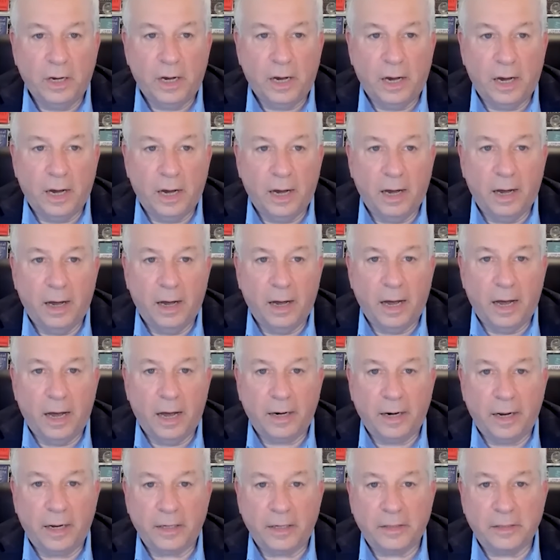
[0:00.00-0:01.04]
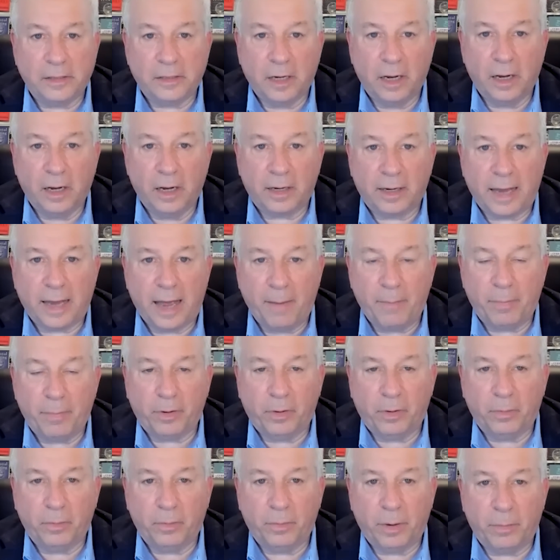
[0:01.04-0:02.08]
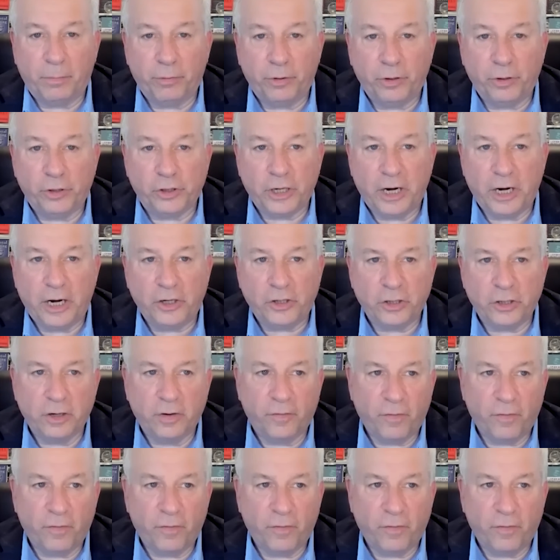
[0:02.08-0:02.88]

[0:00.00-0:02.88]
a nice capital appreciation.